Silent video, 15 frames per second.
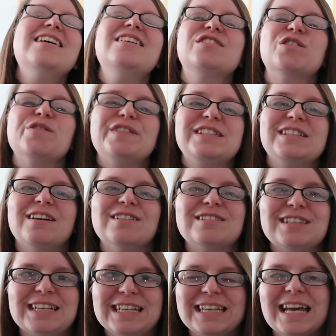So if it
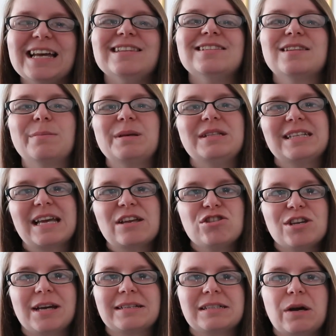does, then again, something to get
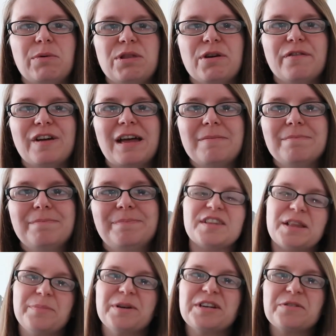checked out with your vet.
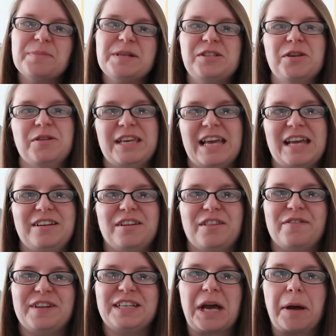So that brings me to the end of
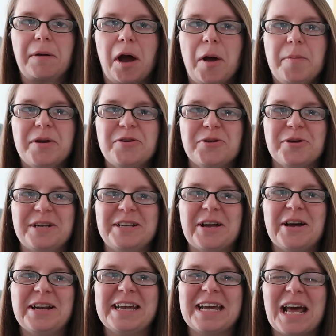the video. I hope you enjoyed
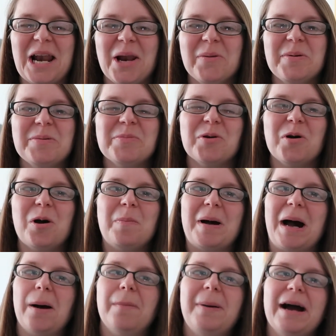learning a little bit more
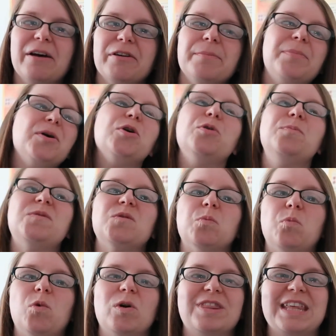about parrot poops
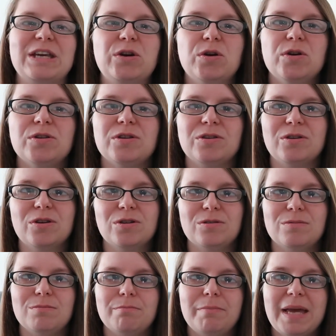and what they could and
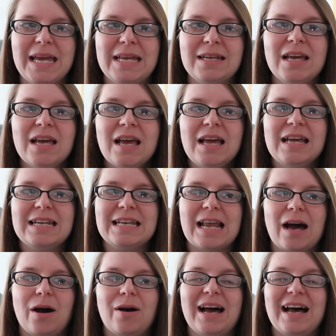couldn't mean.
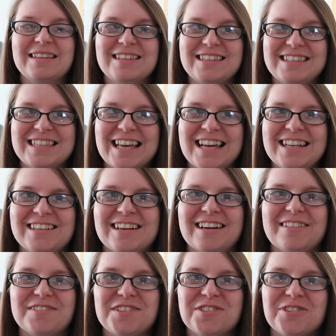Now, as I said,
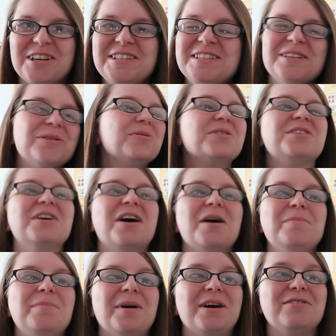I've stressed it all the
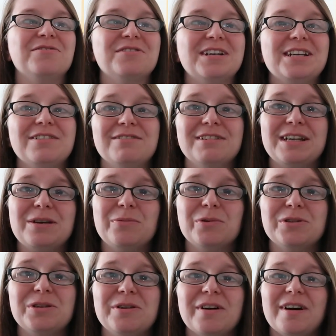time, but I really, really
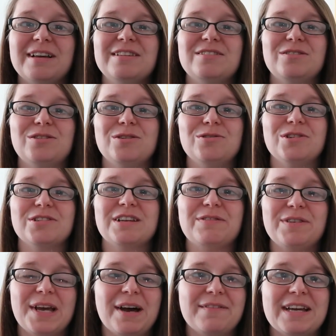want you guys to just,
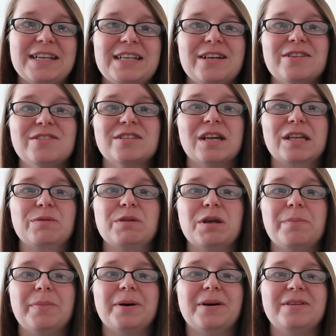if you have any concerns with
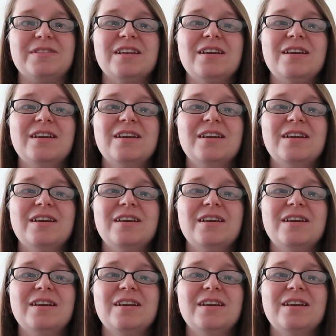your birds,